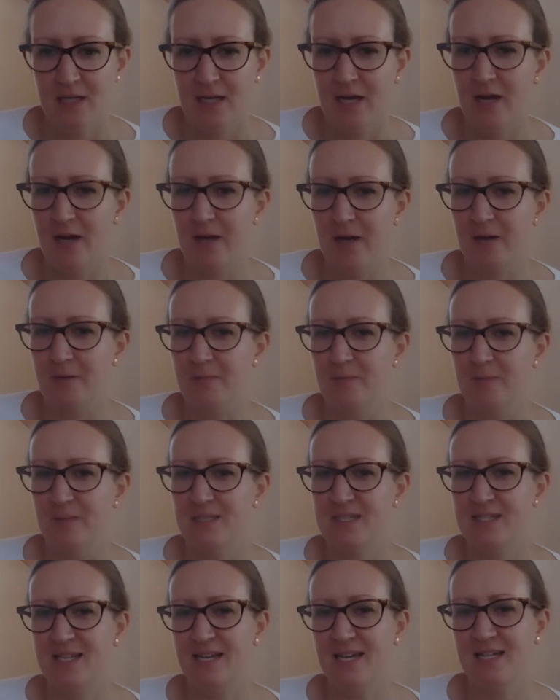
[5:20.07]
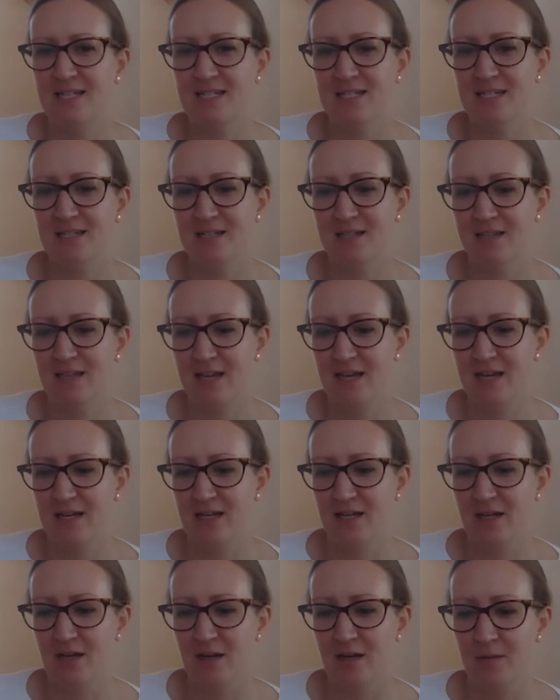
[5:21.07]
It's the idea that
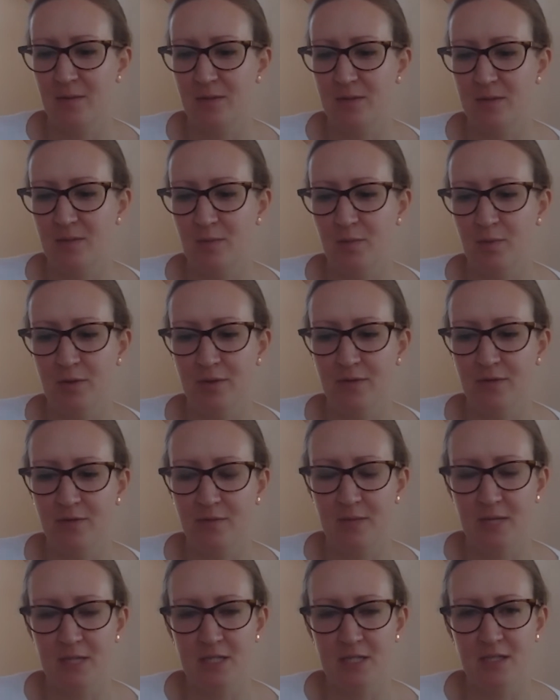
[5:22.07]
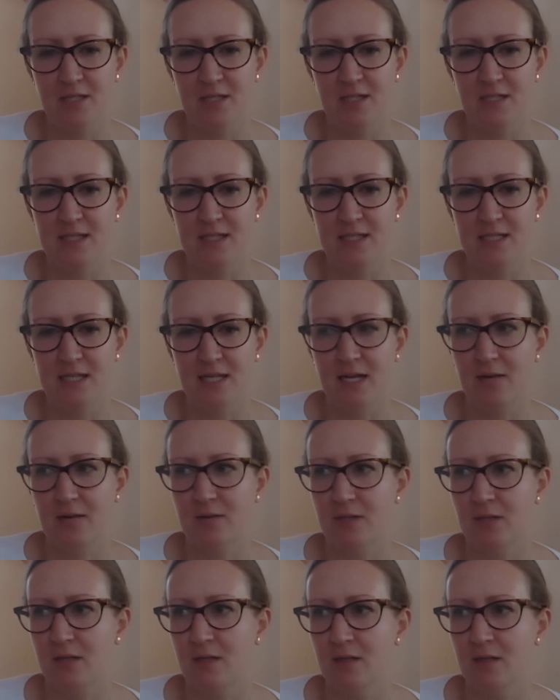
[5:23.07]
there's important information that needs to get out there.